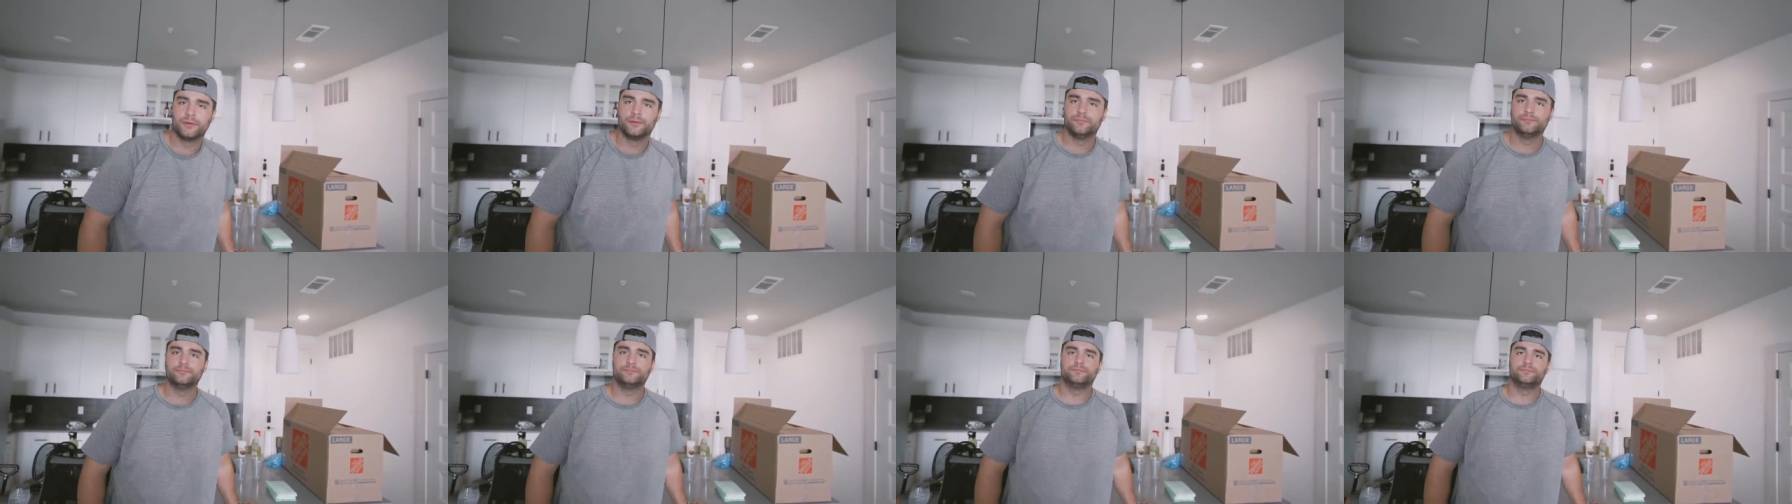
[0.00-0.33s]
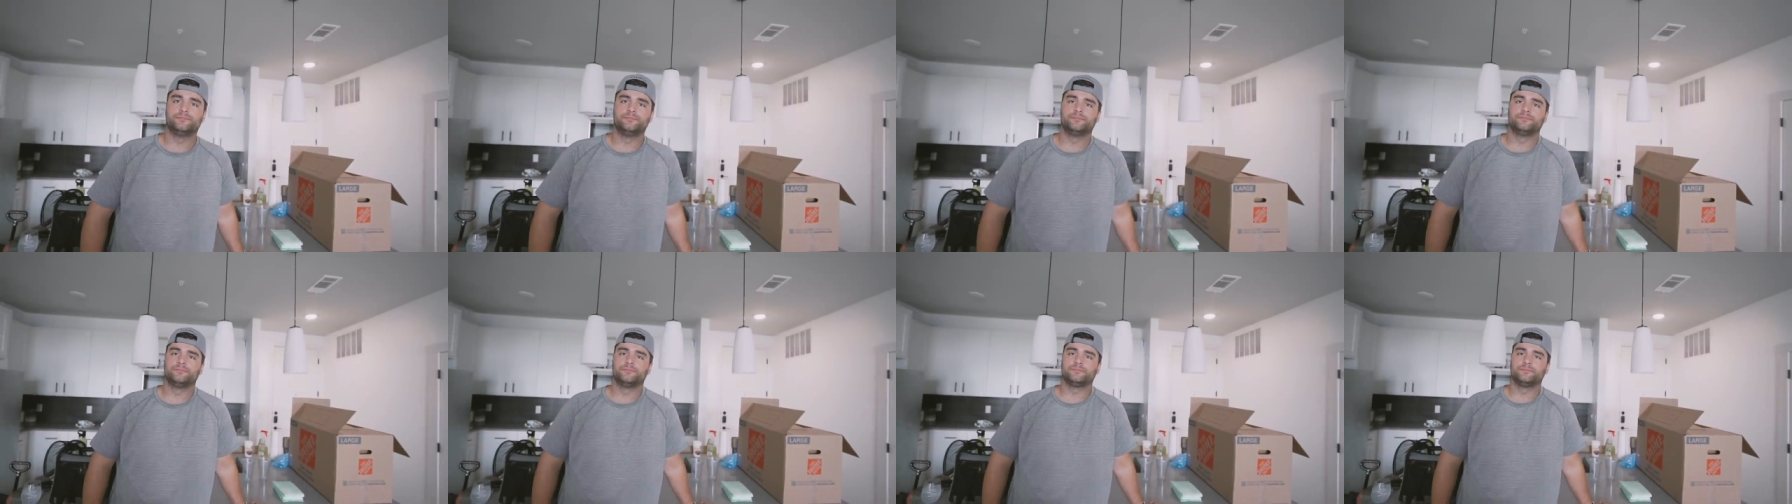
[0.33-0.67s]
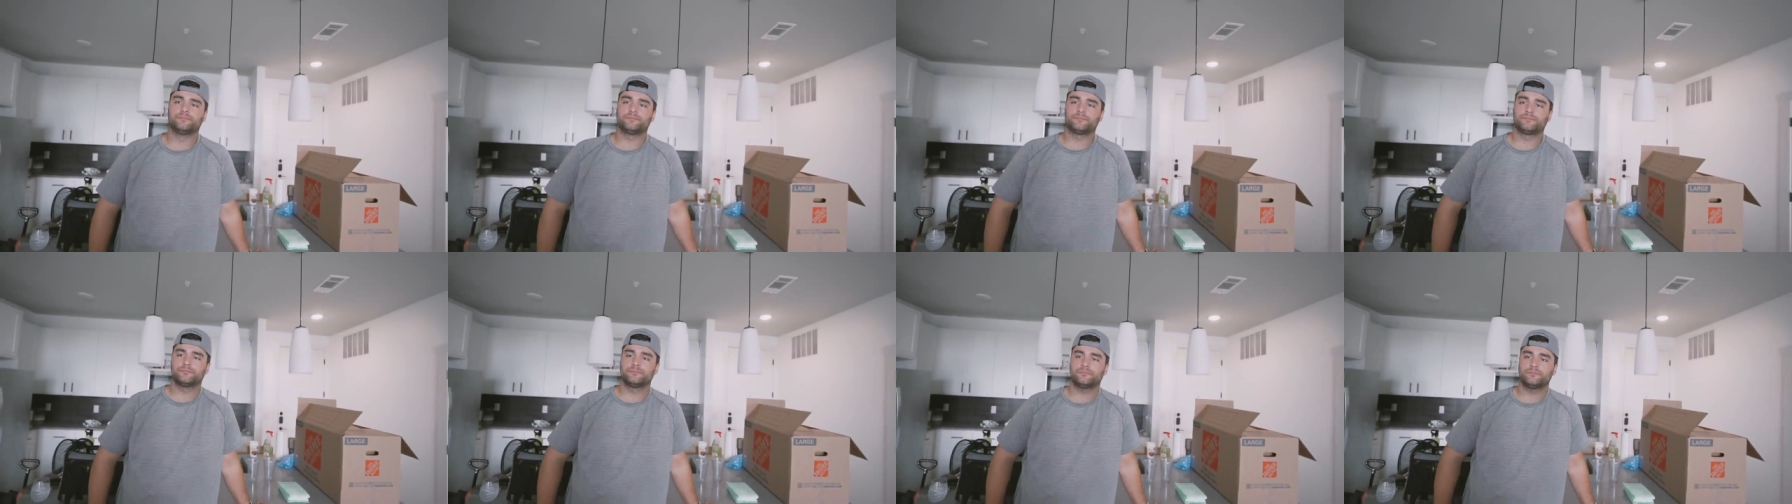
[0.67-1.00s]
grateful that
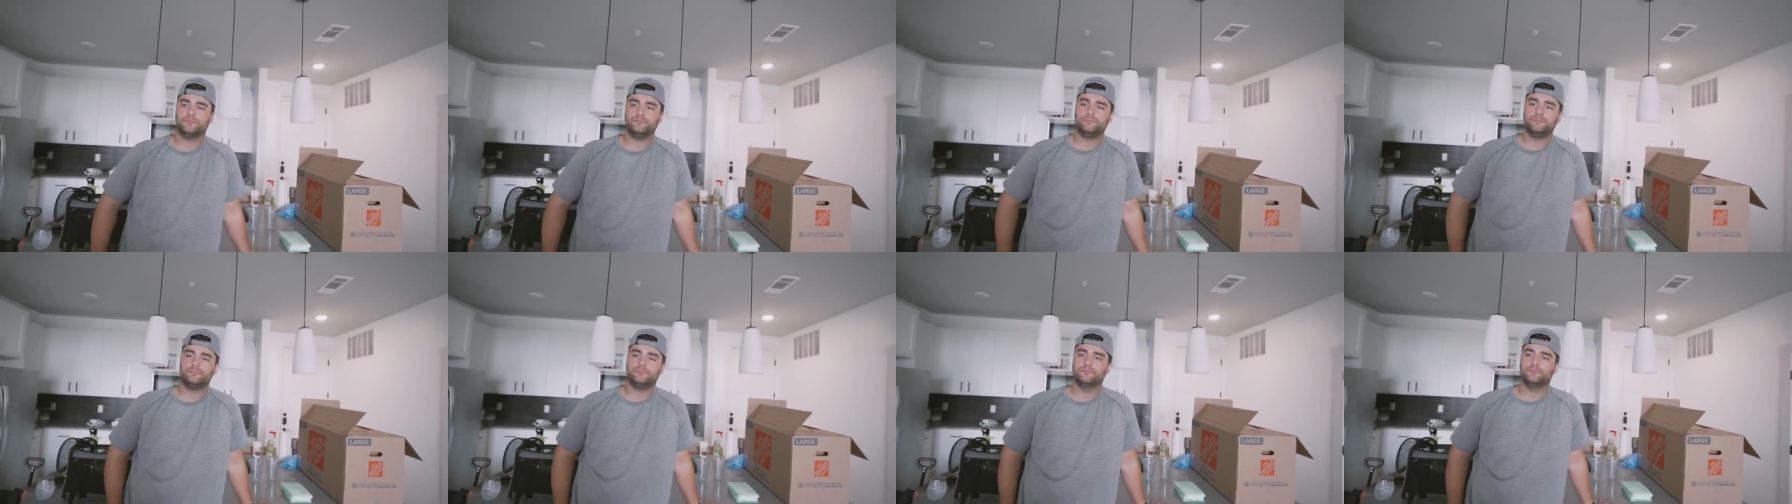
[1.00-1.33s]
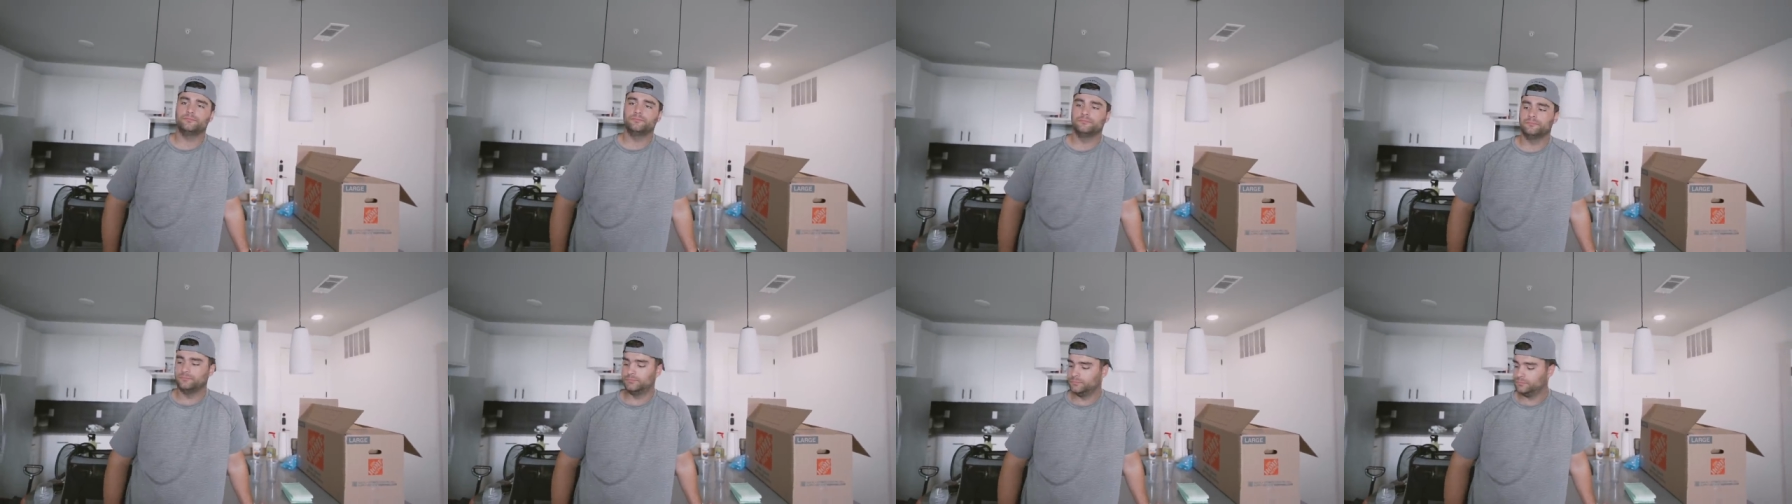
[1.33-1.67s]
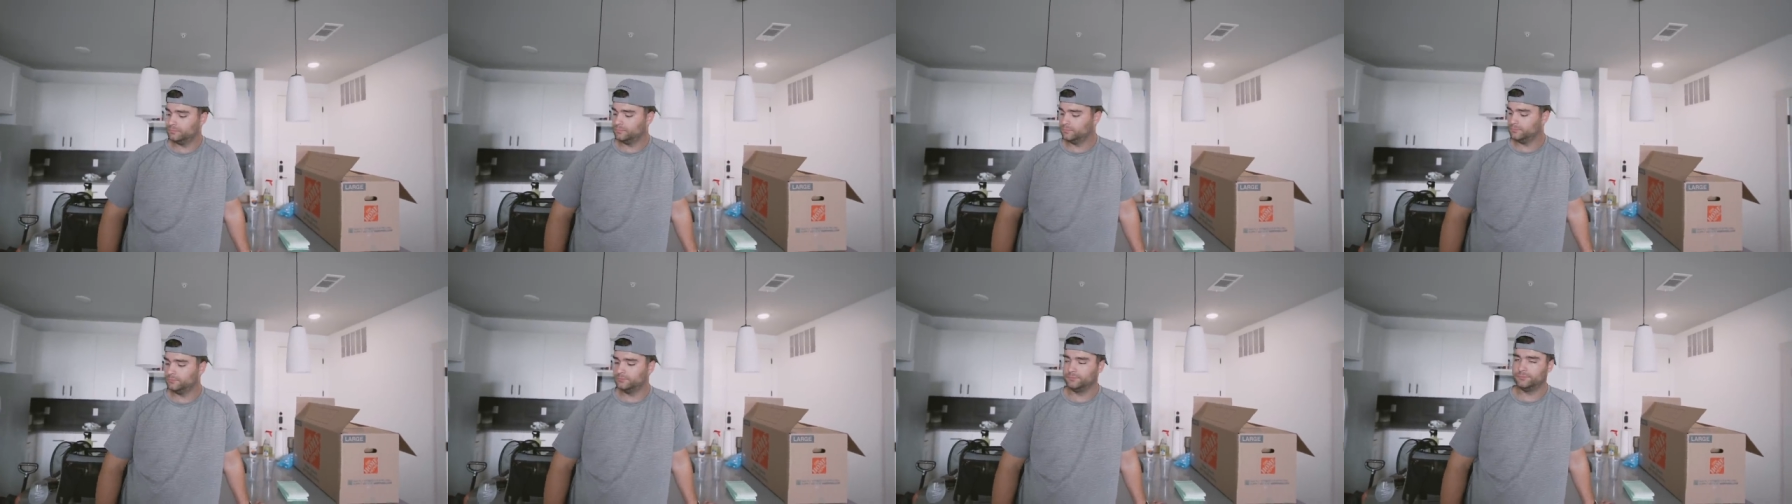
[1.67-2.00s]
we were
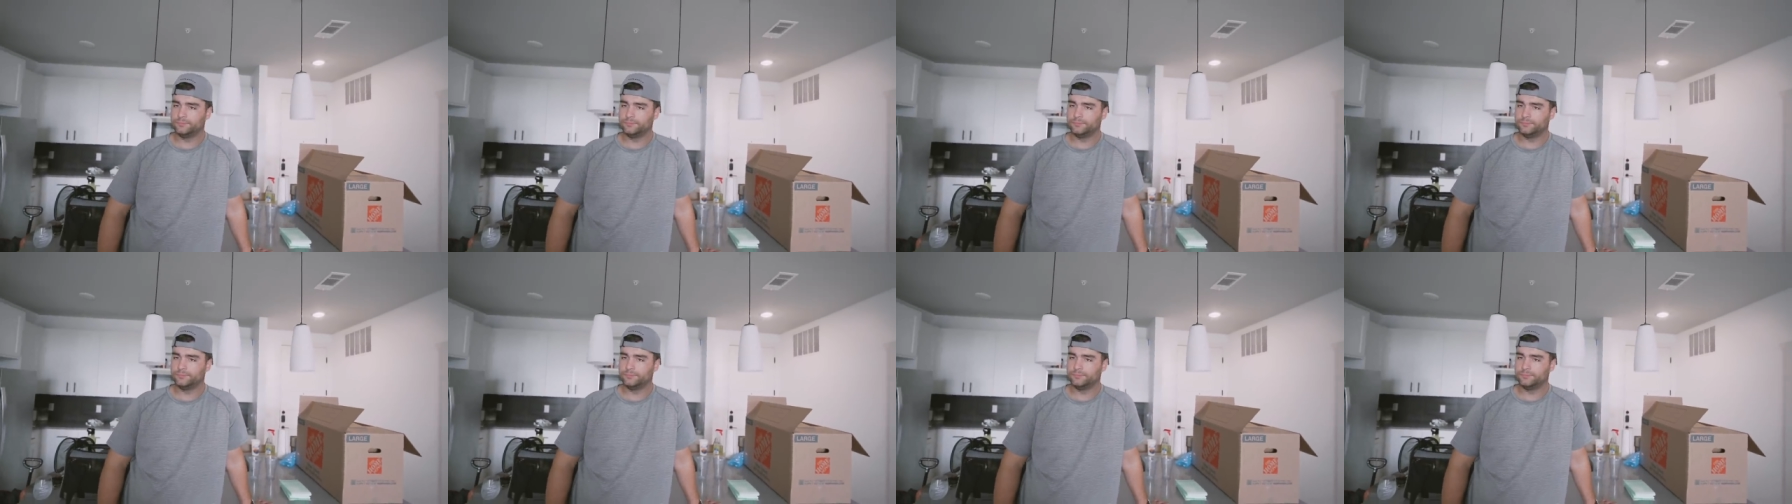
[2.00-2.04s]
able to